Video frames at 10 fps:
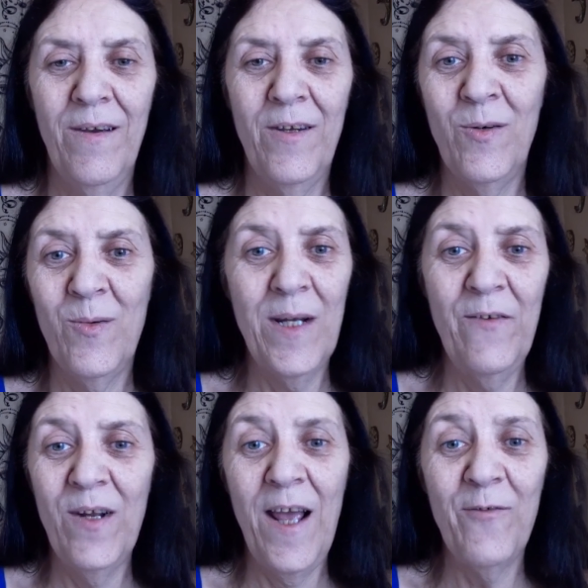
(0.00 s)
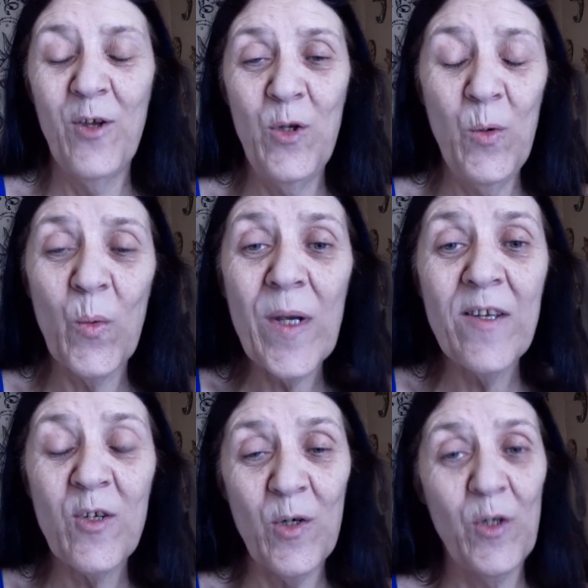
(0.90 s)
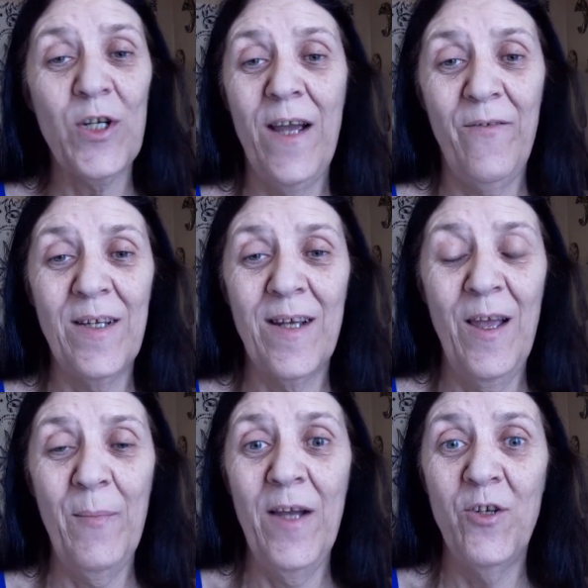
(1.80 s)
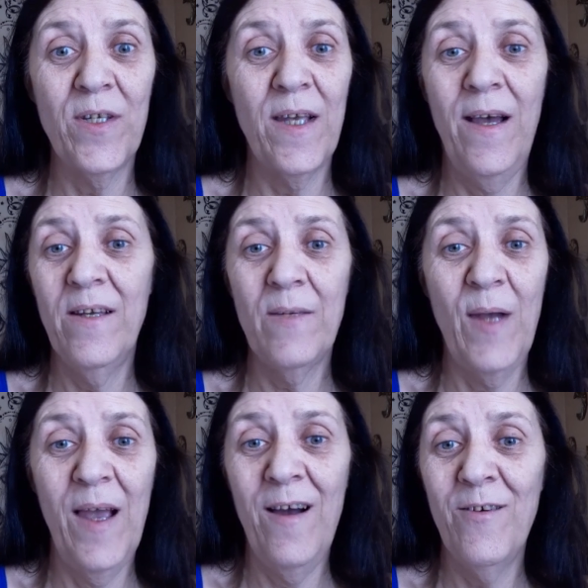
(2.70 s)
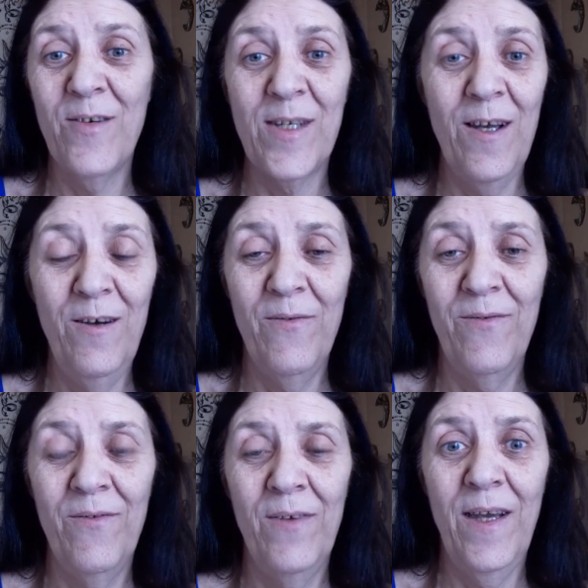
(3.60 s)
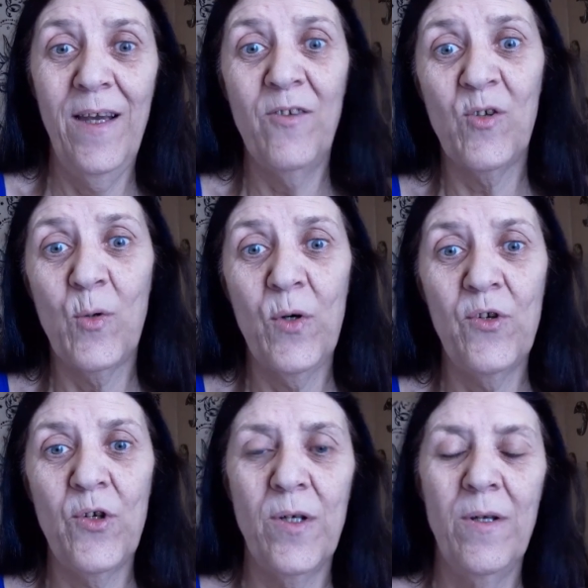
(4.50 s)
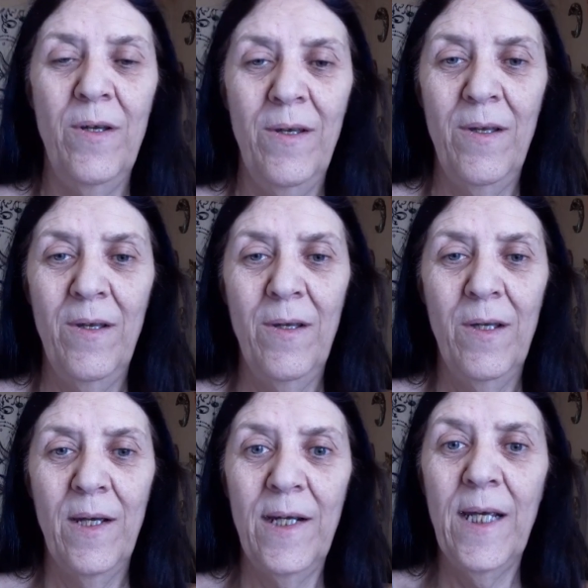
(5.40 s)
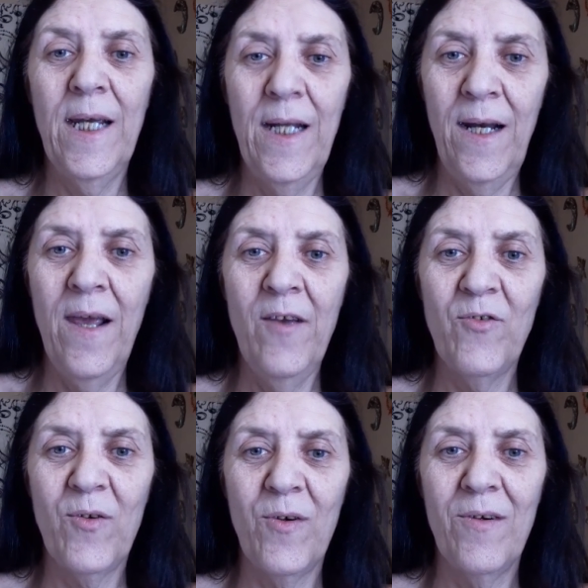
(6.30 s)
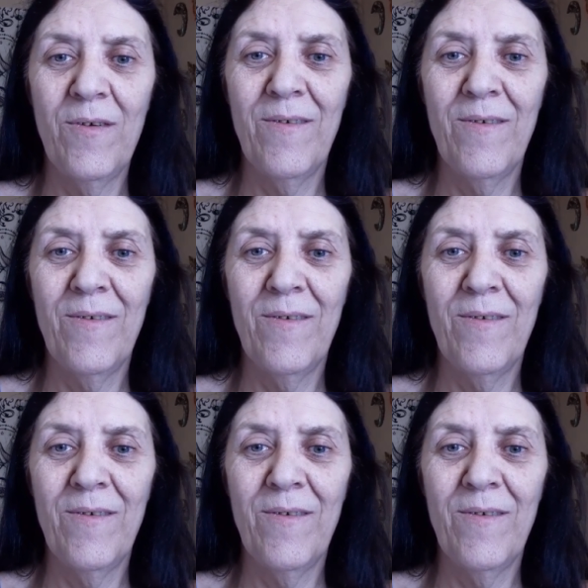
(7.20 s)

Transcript: I don't even have to do research half the time. I just ask my higher self, ask Source, and I get an answer.